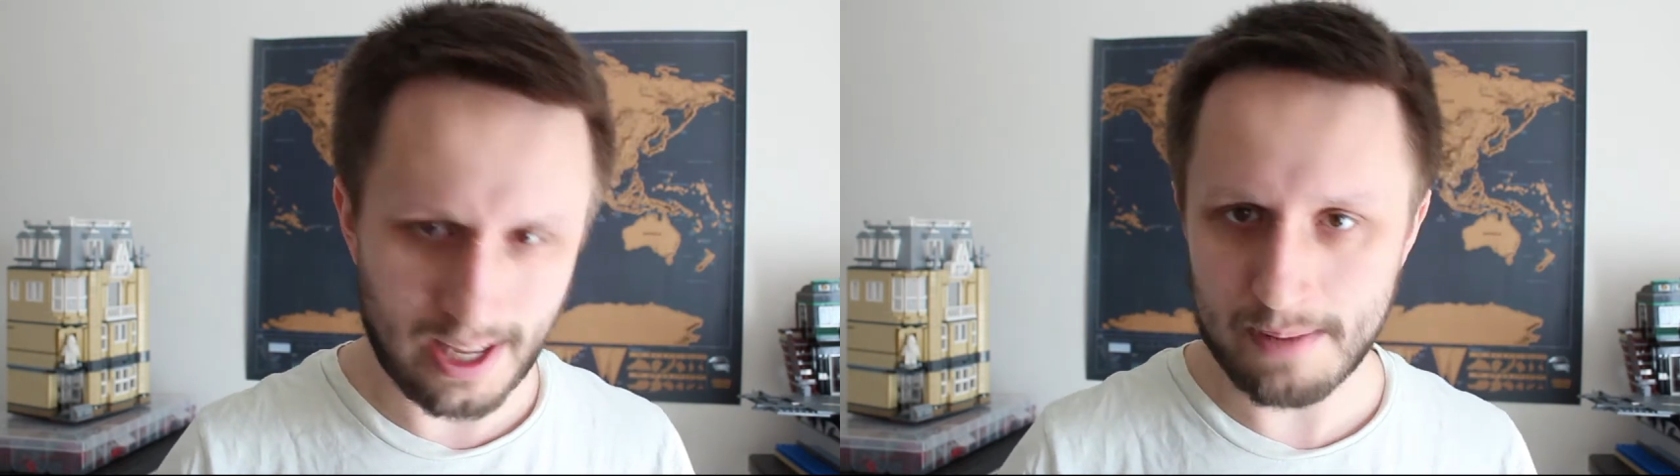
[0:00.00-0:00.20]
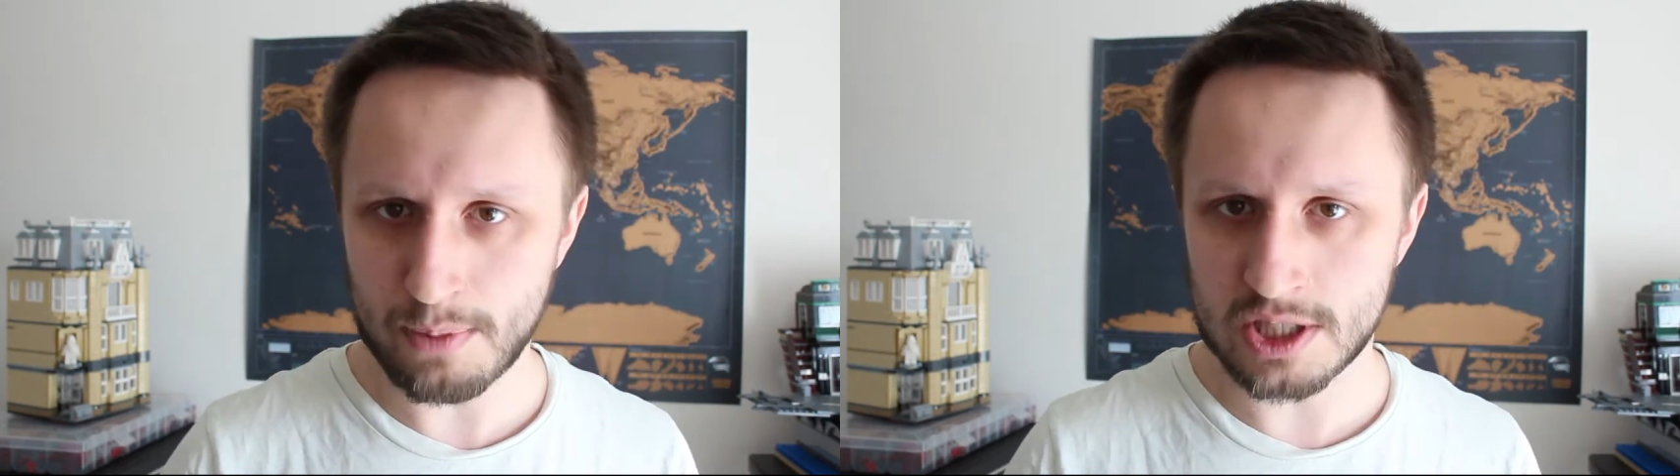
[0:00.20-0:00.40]

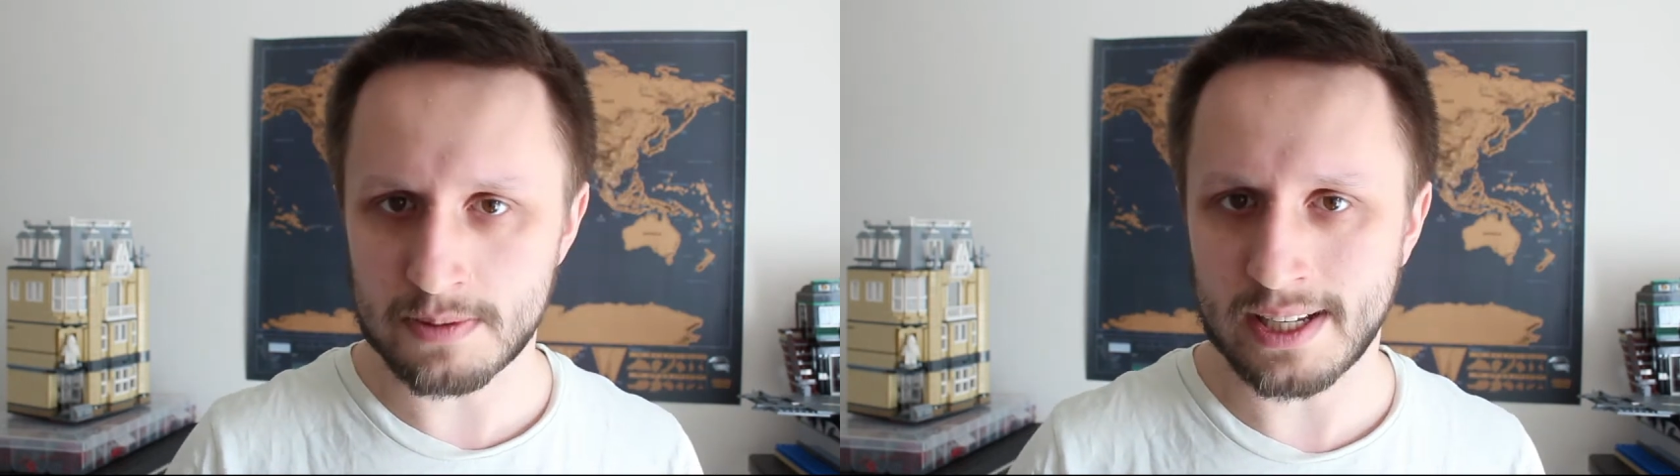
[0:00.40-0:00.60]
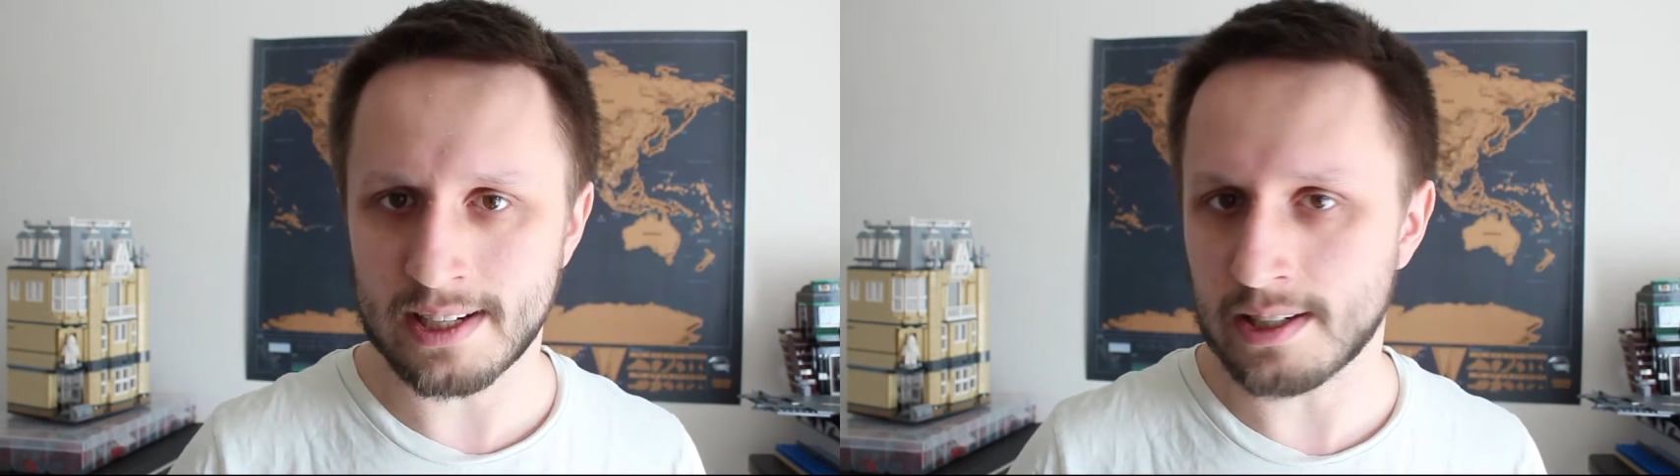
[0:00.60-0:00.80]
UK,
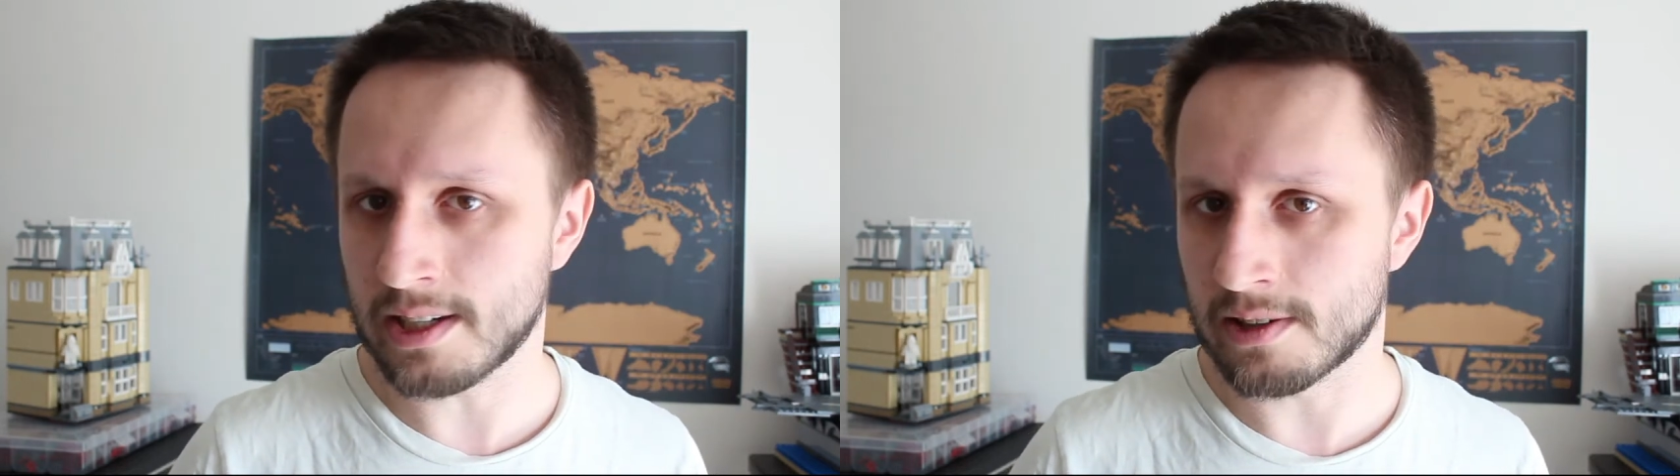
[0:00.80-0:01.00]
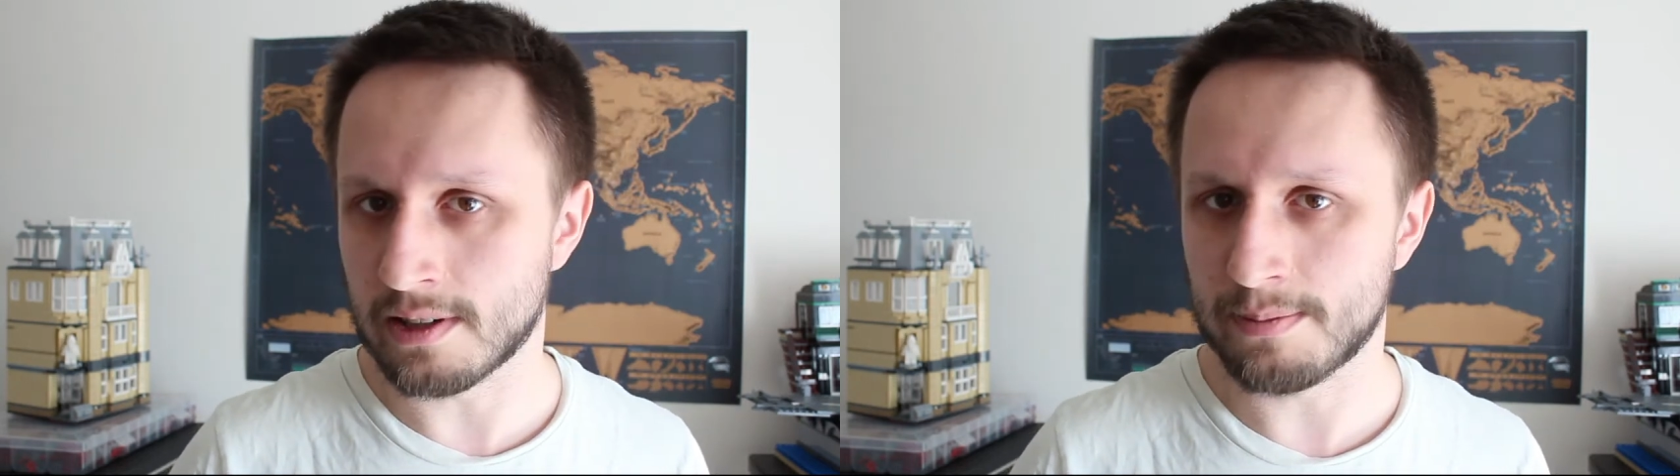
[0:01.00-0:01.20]
possibly in
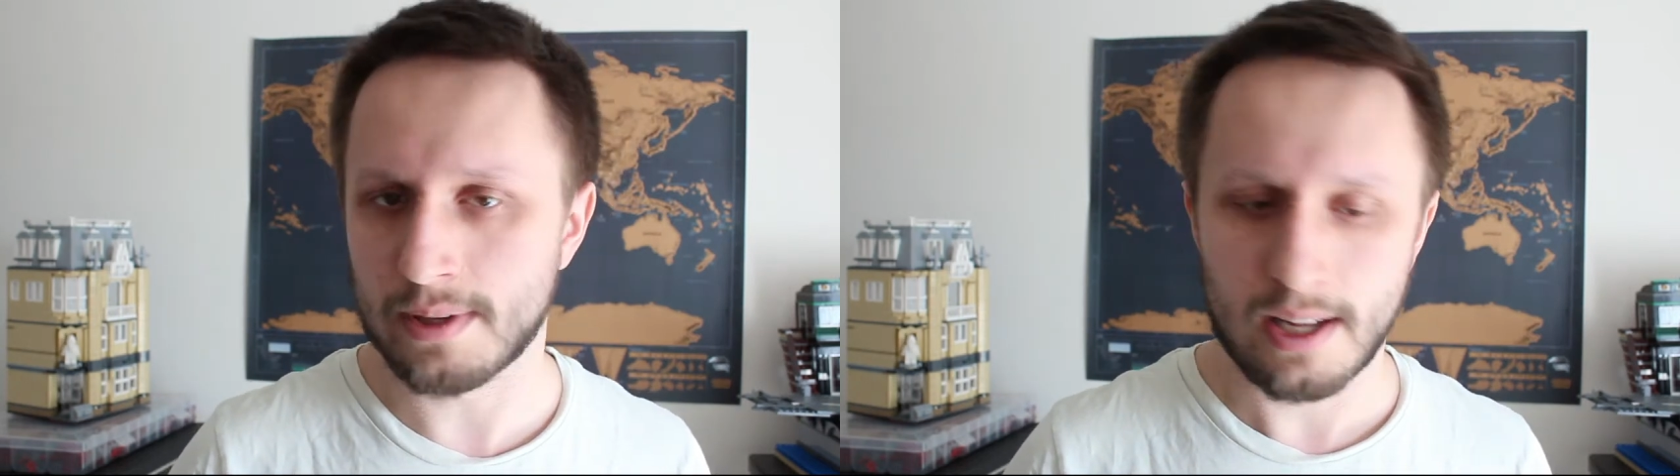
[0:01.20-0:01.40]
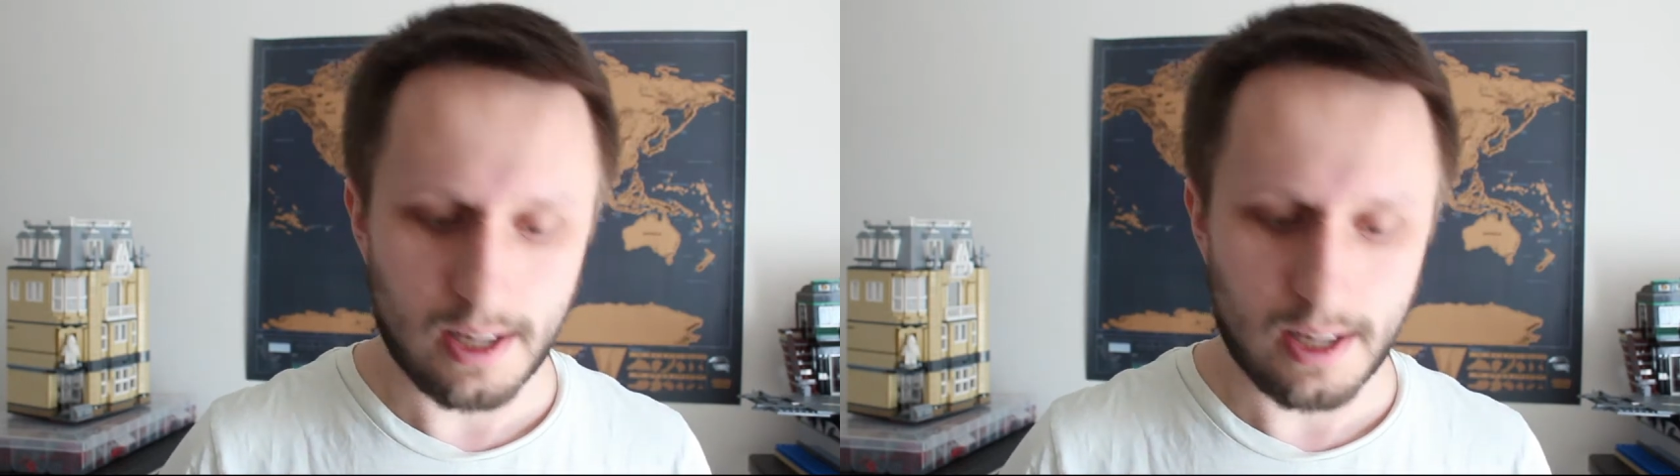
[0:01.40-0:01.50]
Europe.